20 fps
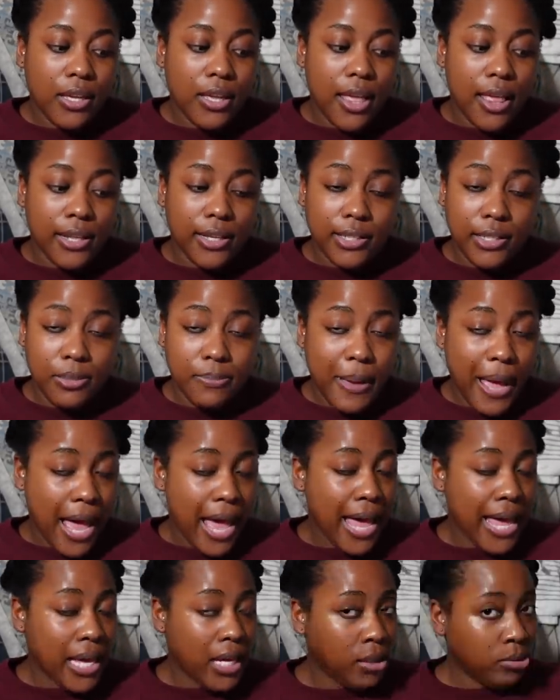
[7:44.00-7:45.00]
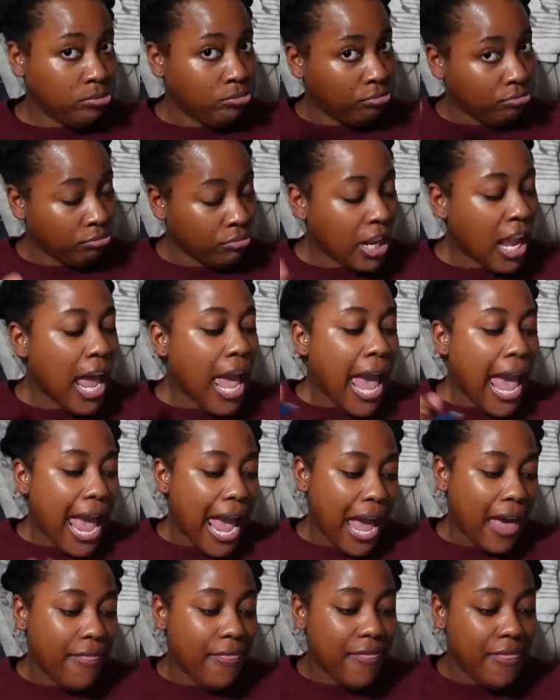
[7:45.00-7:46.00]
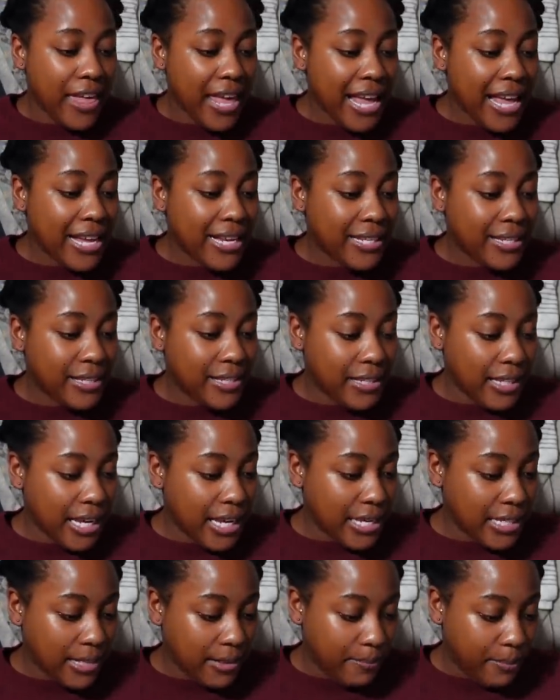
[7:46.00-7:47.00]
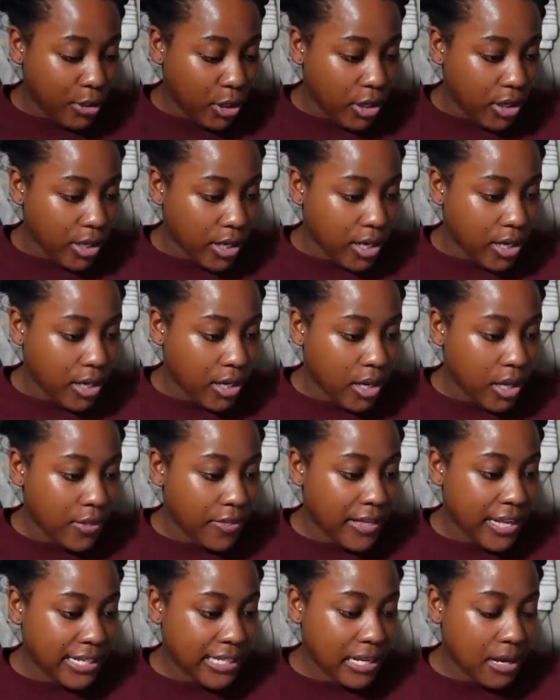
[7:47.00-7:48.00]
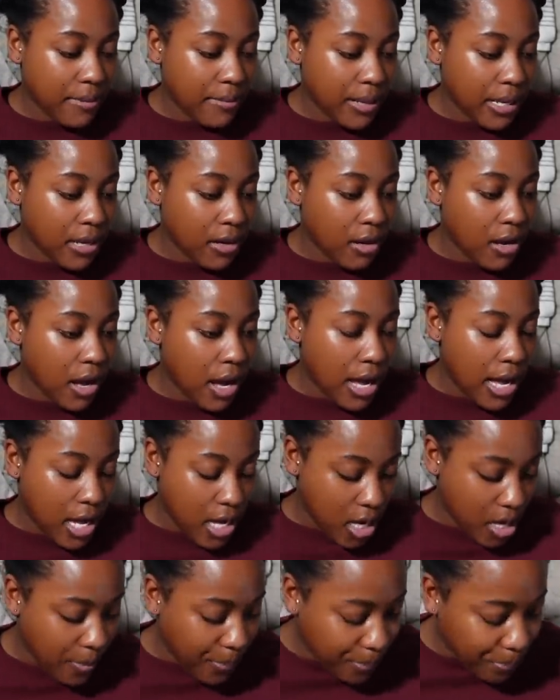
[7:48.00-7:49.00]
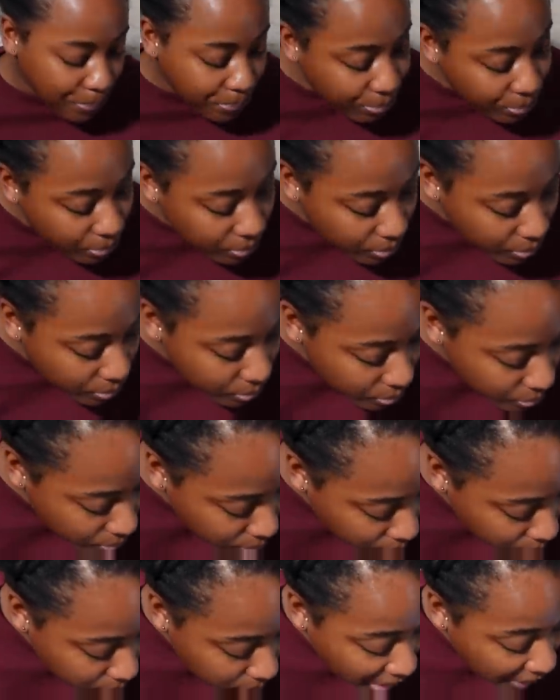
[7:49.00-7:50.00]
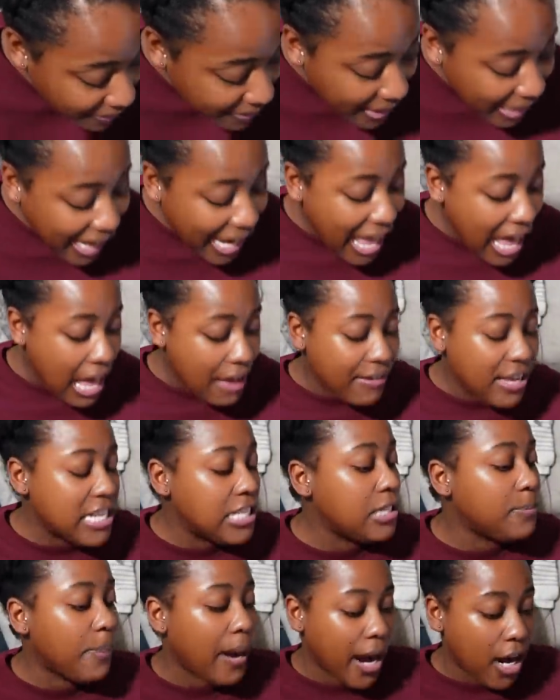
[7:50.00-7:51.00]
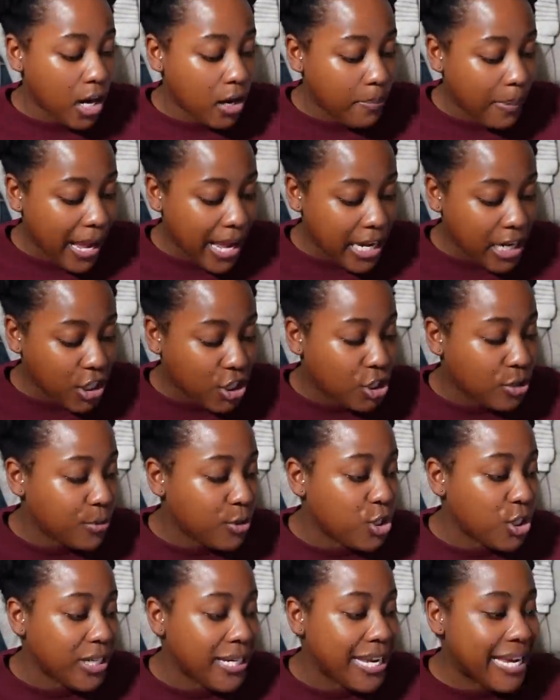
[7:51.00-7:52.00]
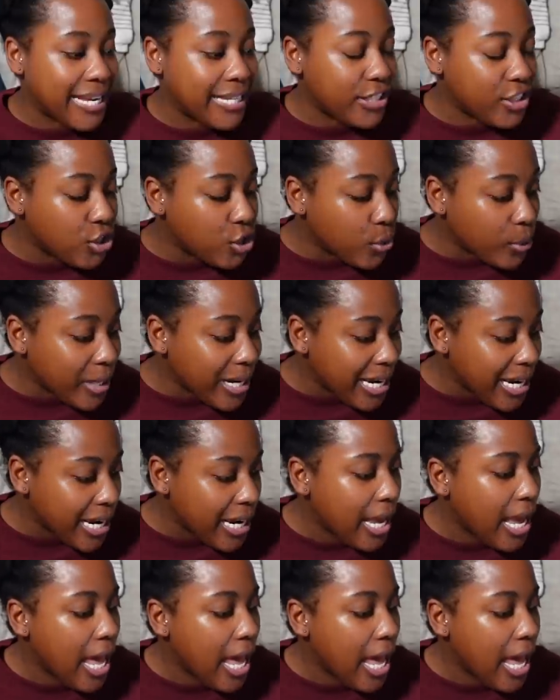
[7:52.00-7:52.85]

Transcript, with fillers: Elsbai. And this is a book that's coming um, that I have inspired by Egyptian history